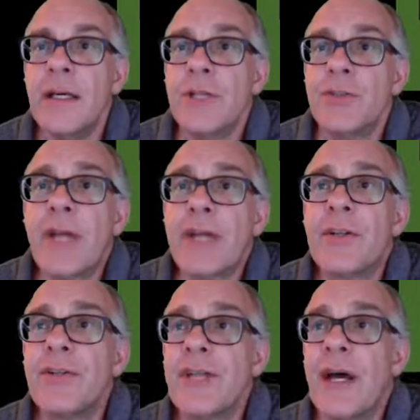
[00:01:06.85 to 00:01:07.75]
So we got
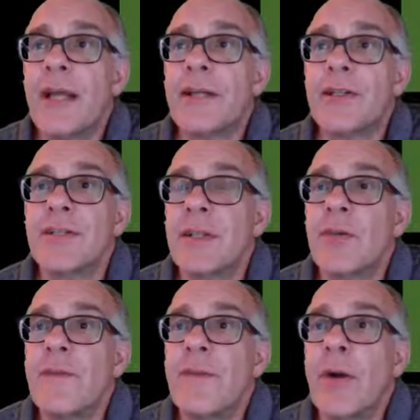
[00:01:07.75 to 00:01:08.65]
two scientists that
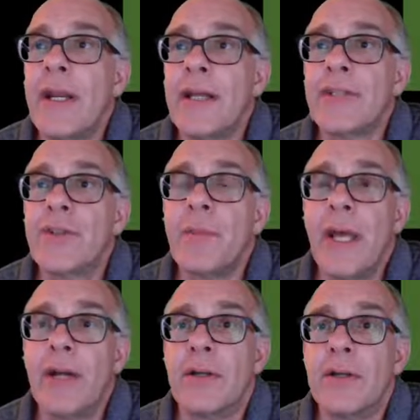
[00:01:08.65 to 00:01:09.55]
were very
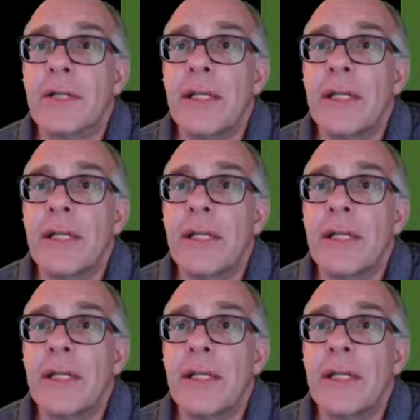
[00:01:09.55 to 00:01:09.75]
instrumental